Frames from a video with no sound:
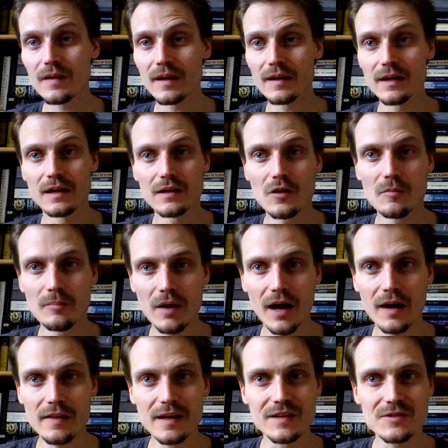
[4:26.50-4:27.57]
And I don't
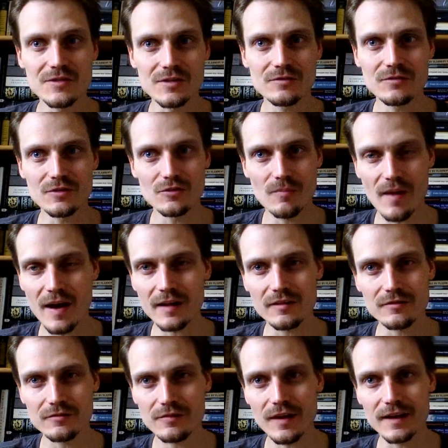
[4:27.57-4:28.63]
buy that it's just for dramatic
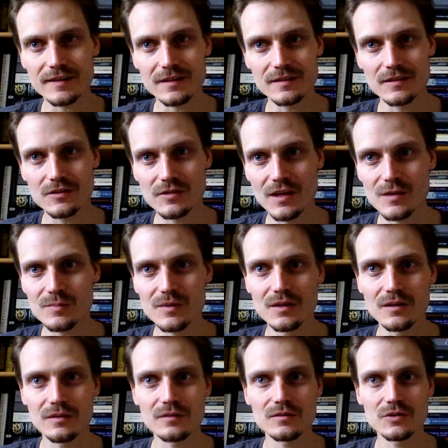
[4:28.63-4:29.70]
effect. I think
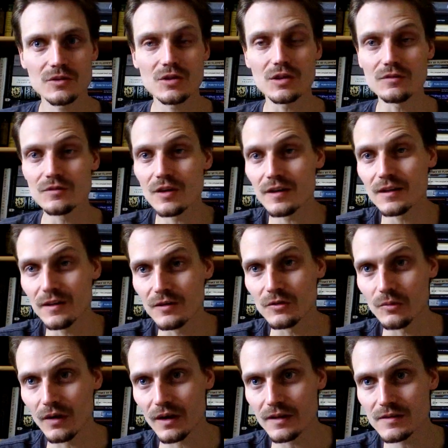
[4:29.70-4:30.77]
Shakespeare could have done it
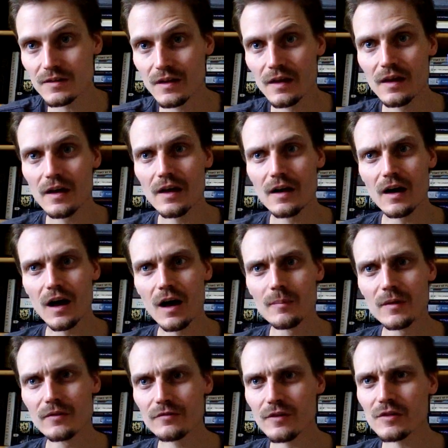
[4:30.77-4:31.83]
otherwise.
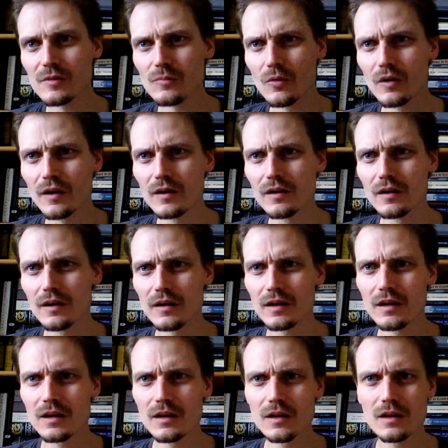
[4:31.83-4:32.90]
And furthermore,
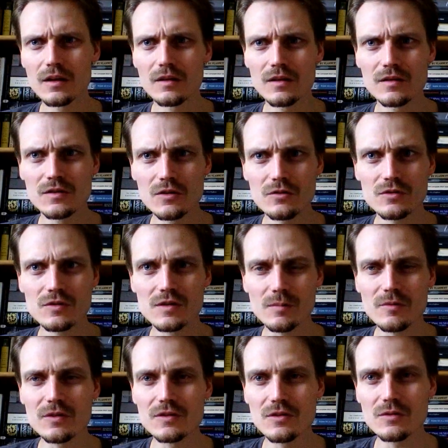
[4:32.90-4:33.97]
some
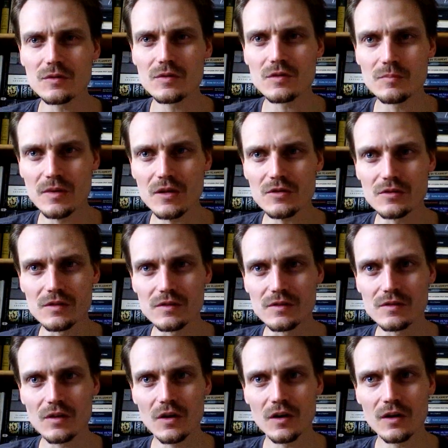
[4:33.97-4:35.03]
of the Duke's
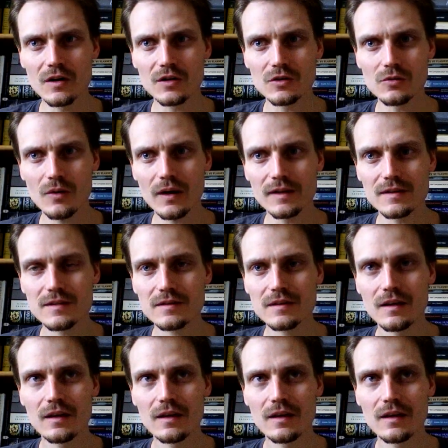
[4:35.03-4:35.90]
speeches are quite